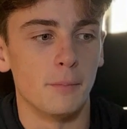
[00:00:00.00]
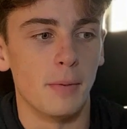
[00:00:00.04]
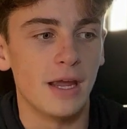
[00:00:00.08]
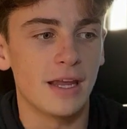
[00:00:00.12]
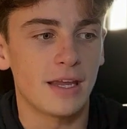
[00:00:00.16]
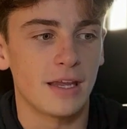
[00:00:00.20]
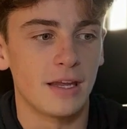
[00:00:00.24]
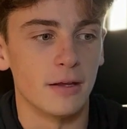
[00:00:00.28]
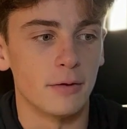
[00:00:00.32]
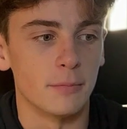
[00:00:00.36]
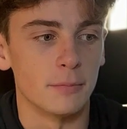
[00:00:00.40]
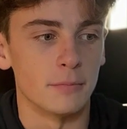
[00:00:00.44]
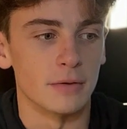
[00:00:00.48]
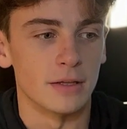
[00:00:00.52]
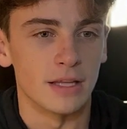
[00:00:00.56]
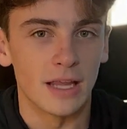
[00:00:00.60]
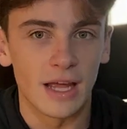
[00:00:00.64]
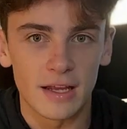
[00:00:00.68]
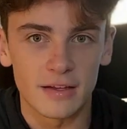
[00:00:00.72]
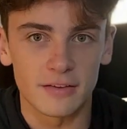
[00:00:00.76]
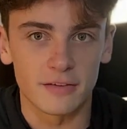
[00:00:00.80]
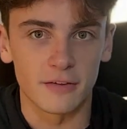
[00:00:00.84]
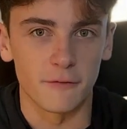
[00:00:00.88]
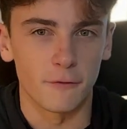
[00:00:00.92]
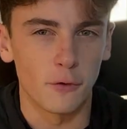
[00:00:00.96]
make him
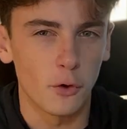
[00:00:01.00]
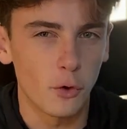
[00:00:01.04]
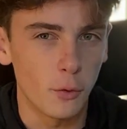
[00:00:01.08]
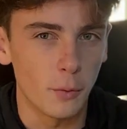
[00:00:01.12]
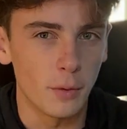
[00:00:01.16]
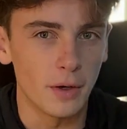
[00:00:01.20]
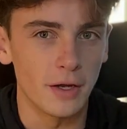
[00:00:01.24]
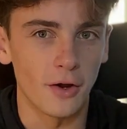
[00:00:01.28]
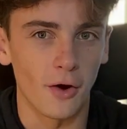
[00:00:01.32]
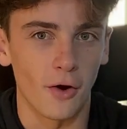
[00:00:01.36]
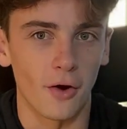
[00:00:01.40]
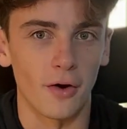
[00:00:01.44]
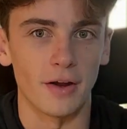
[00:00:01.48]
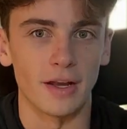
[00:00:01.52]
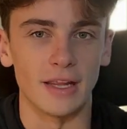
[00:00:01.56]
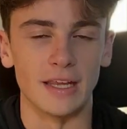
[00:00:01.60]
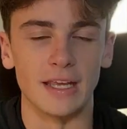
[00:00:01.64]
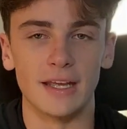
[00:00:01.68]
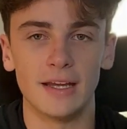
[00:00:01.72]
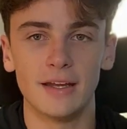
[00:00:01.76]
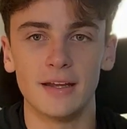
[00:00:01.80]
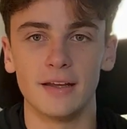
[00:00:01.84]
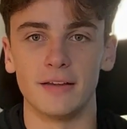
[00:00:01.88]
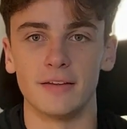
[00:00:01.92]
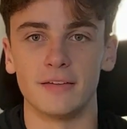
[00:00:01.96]
less of who he already
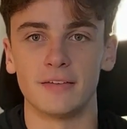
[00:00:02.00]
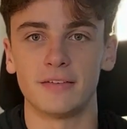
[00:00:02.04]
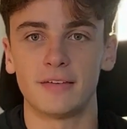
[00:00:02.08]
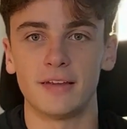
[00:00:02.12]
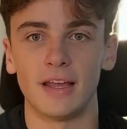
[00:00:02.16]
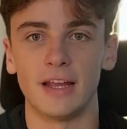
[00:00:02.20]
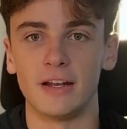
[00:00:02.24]
is.